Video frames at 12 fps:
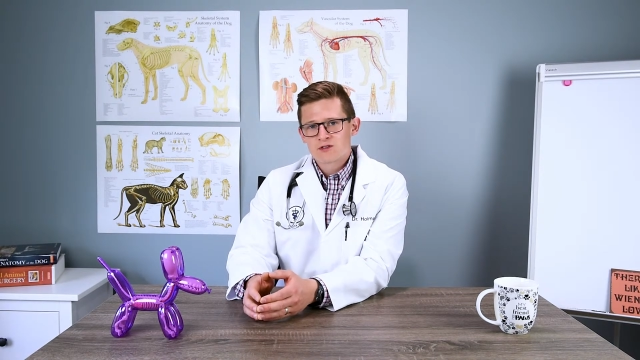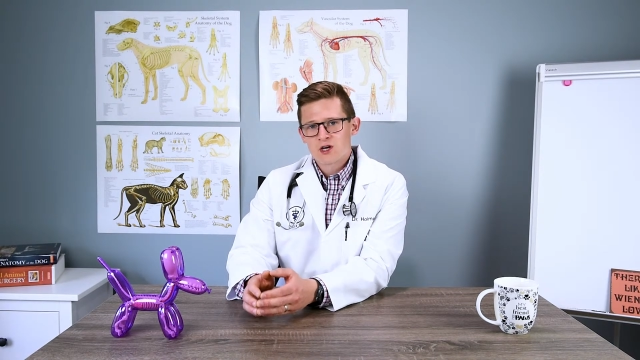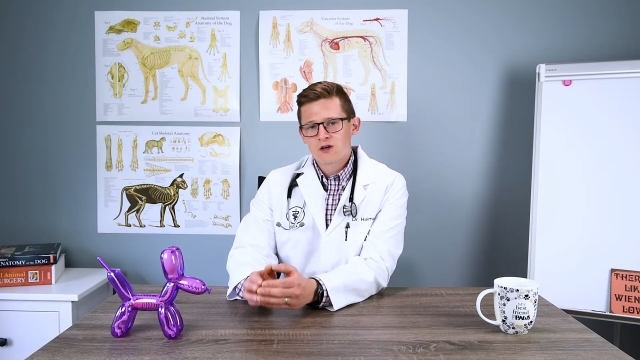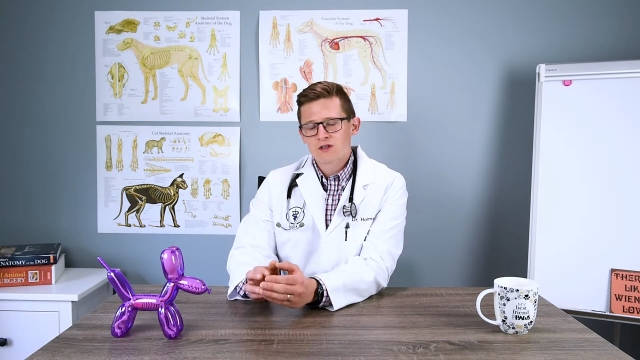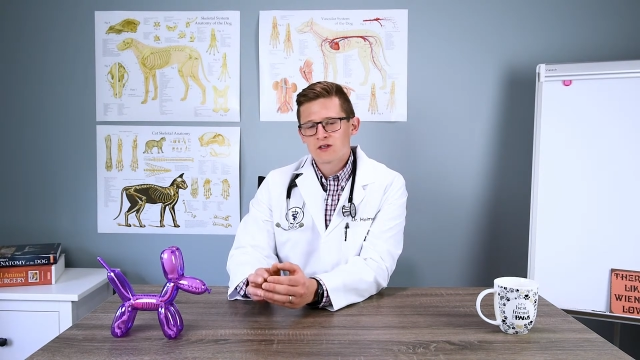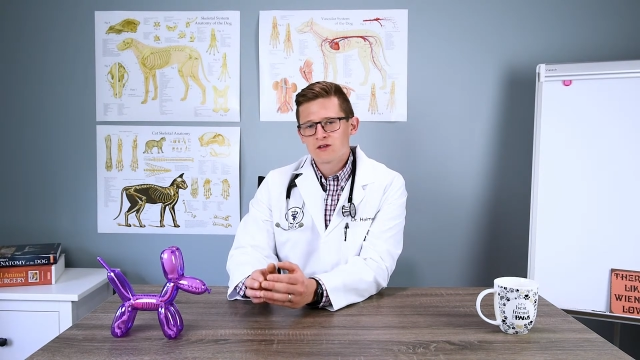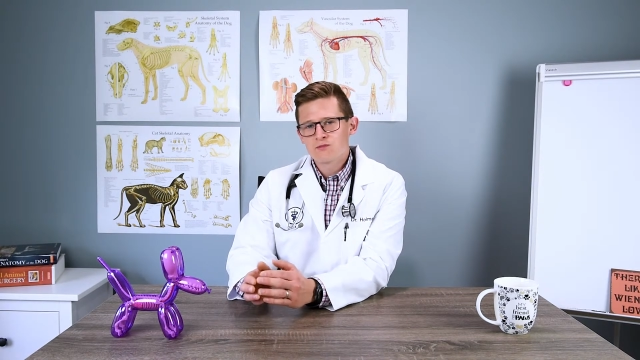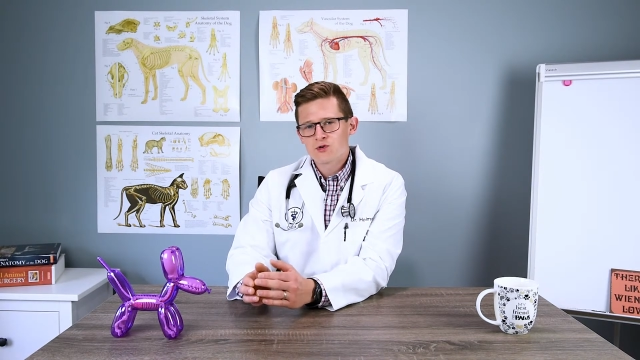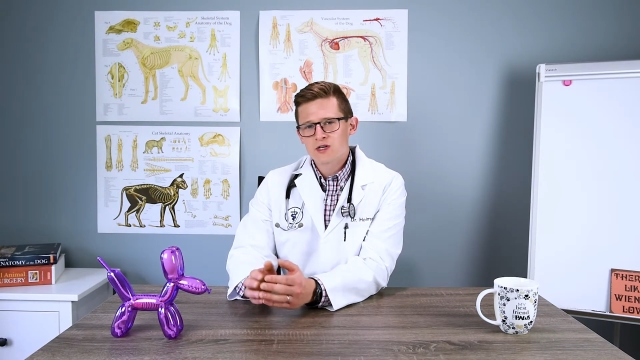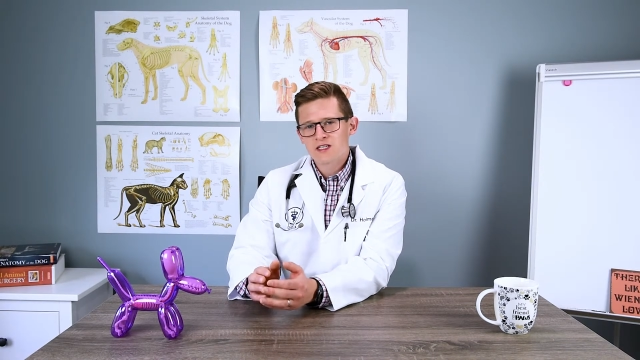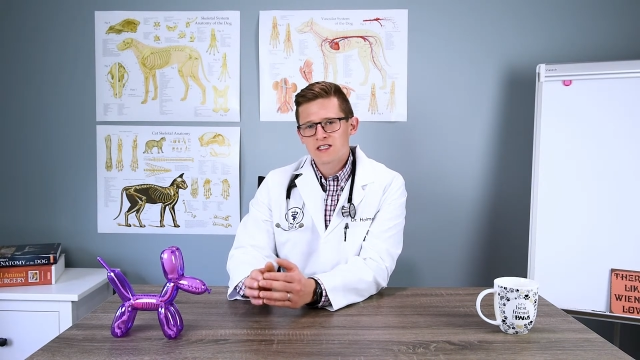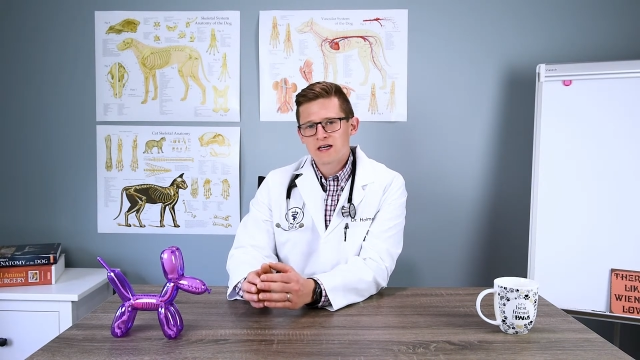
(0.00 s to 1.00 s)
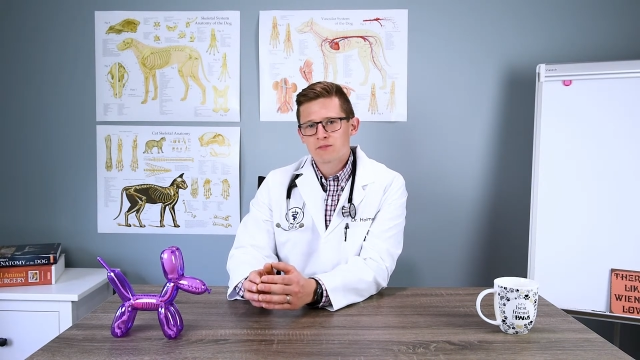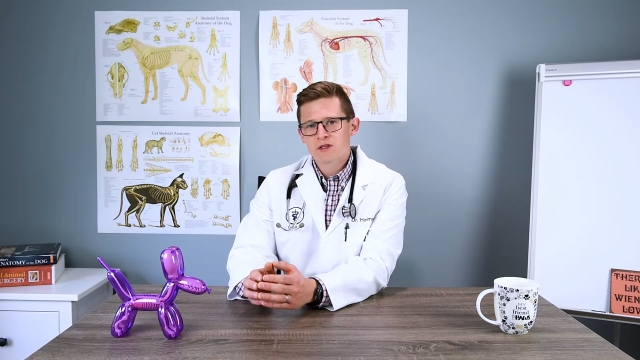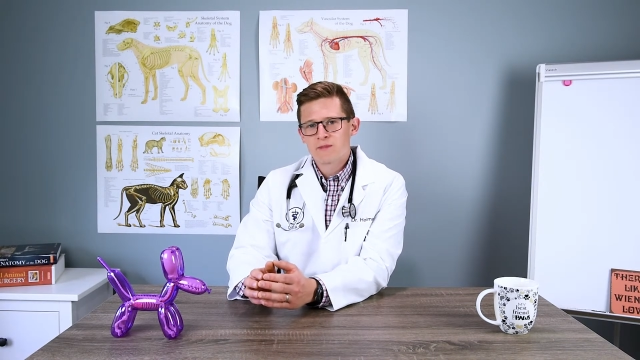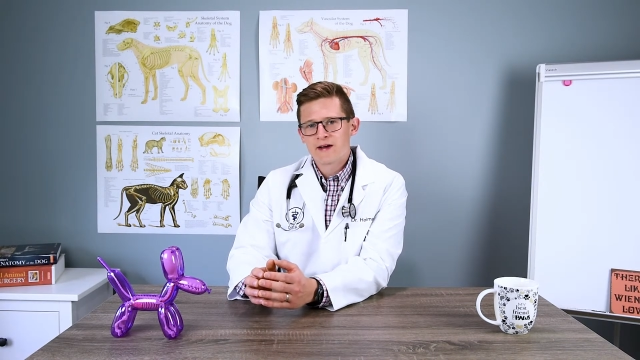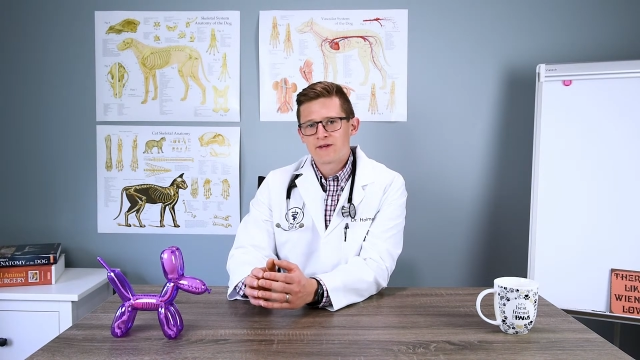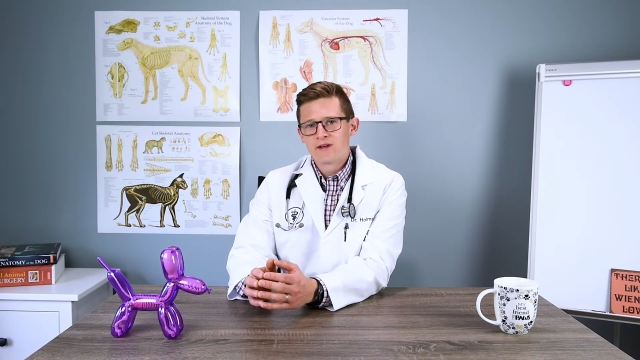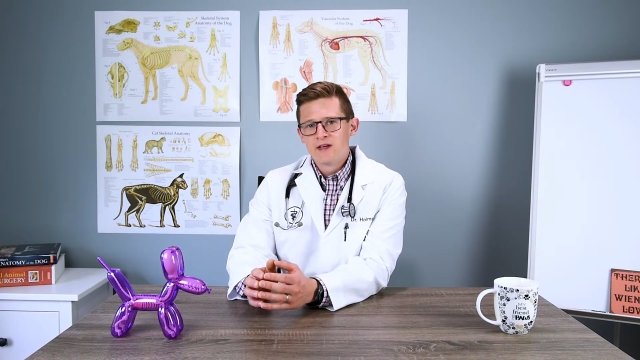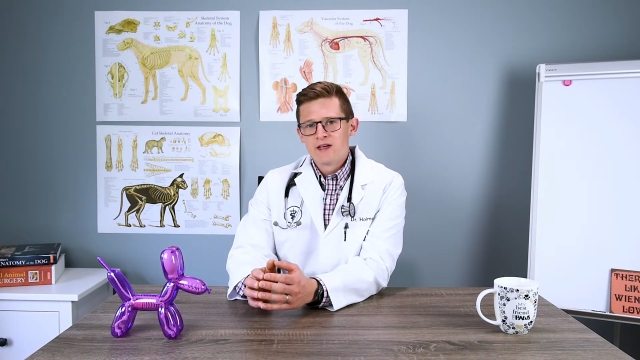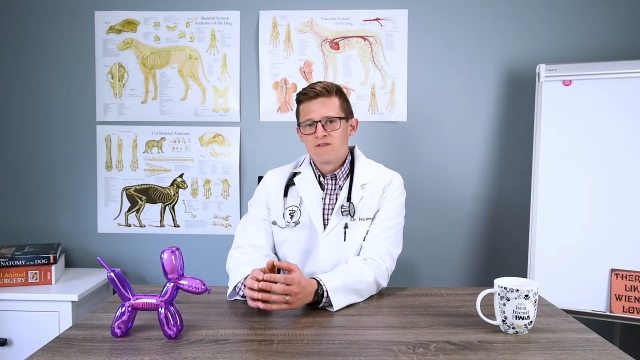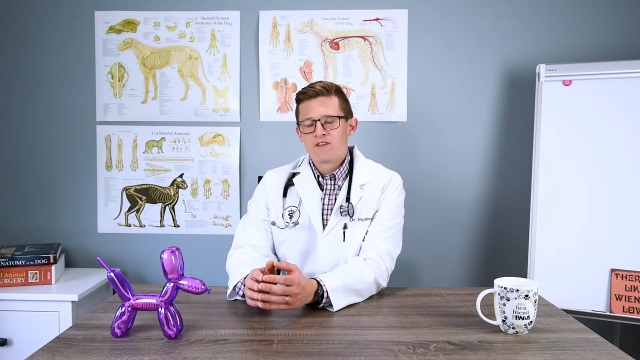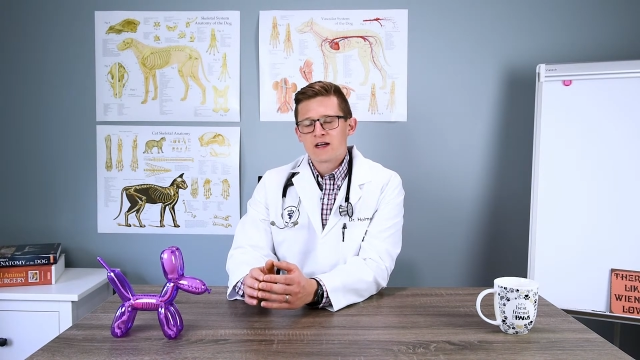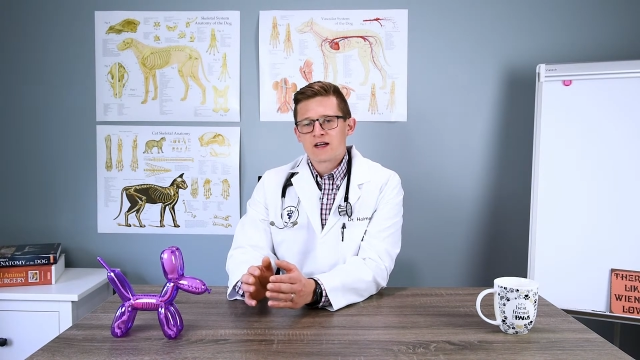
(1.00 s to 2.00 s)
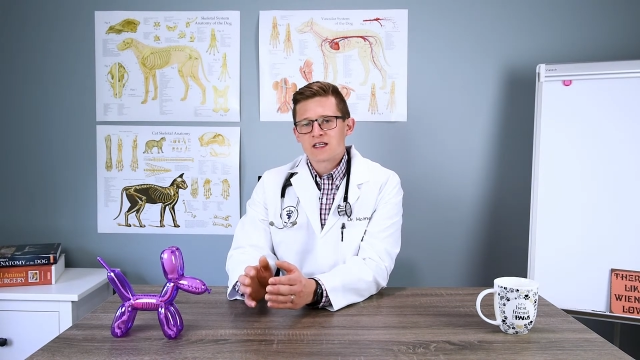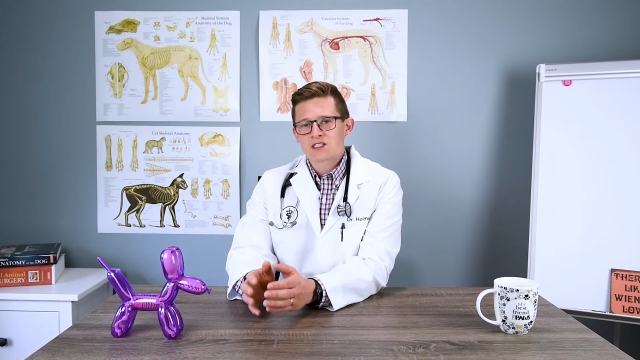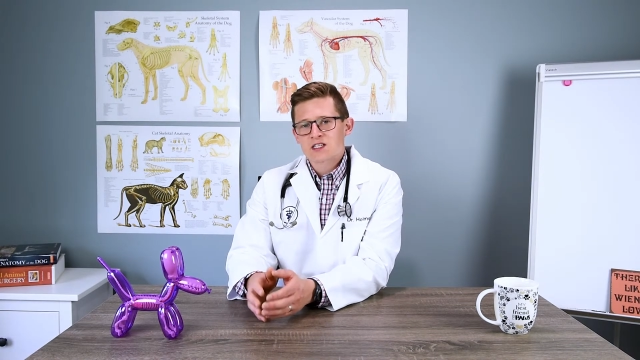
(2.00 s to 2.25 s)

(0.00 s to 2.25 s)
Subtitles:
talk a little more in depth about various